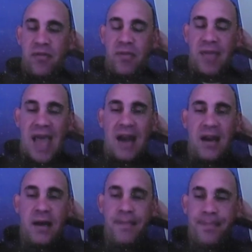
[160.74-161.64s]
From
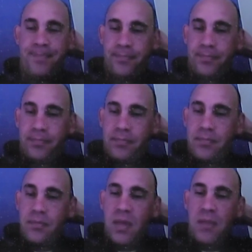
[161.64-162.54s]
Canada,
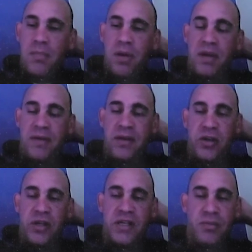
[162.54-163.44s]
probably the
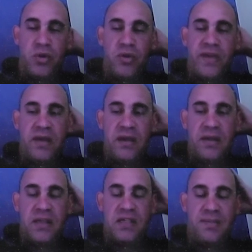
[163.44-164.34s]
earliest mover
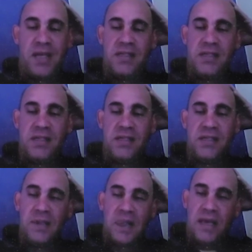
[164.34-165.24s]
in this space.
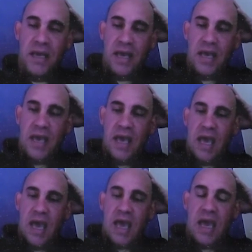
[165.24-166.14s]

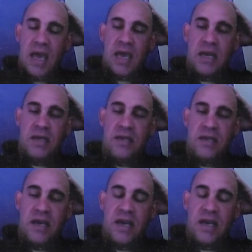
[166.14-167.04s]

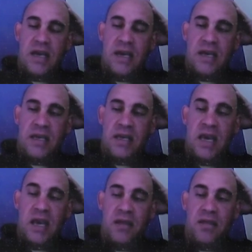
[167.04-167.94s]
And
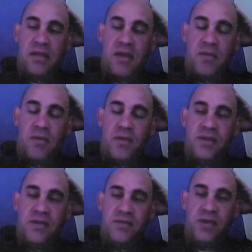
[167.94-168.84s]
yeah, that
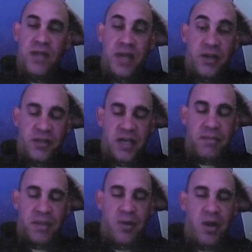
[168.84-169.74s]
was really
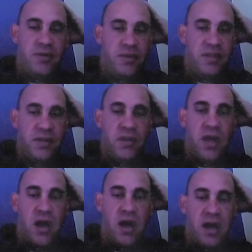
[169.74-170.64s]
interesting, but the price was
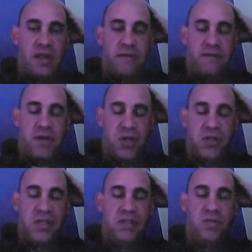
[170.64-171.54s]
still high, the
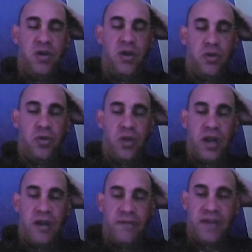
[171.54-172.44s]
efficiencies were not good
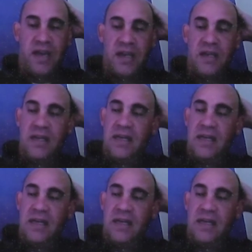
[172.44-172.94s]
enough yet.